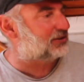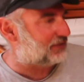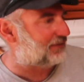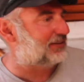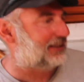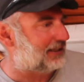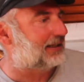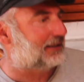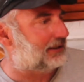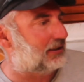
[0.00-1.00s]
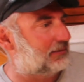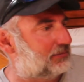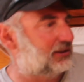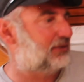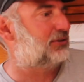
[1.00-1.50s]
of having the Yankee
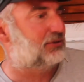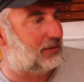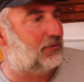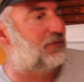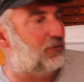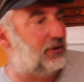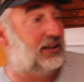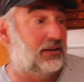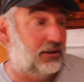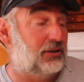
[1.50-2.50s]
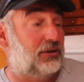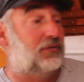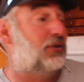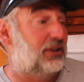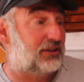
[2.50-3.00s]
up, as you come off the wind,
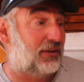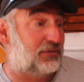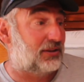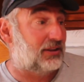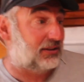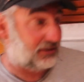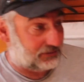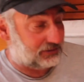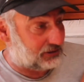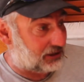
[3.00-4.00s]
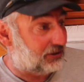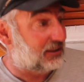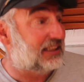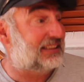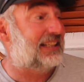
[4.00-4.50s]
you've got yourself something that
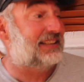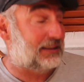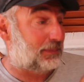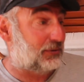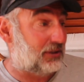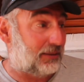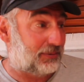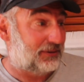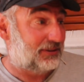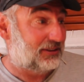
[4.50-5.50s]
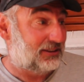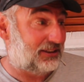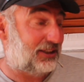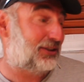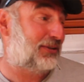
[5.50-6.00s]
is easy to put up.
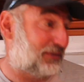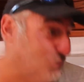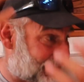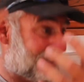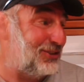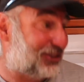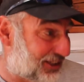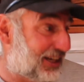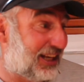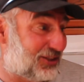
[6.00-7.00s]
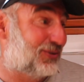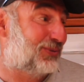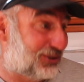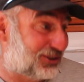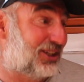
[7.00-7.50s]
You don't have to change
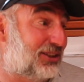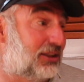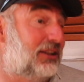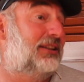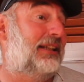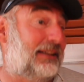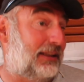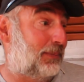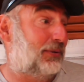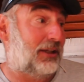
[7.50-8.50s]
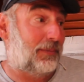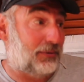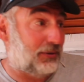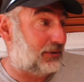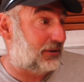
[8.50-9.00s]
headsails as such. It's easy to put up,
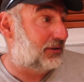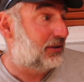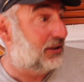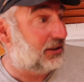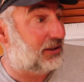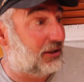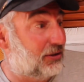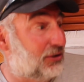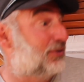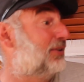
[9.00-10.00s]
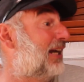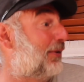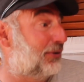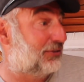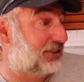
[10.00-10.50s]
and you can
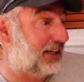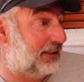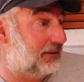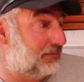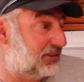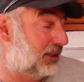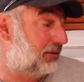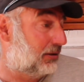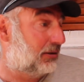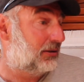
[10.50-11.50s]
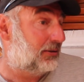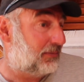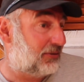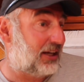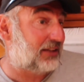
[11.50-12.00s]
carry on sailing. So
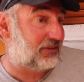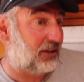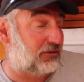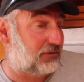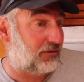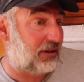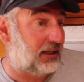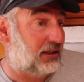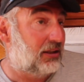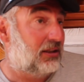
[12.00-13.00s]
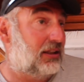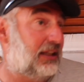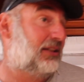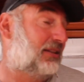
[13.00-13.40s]
that sails great. Its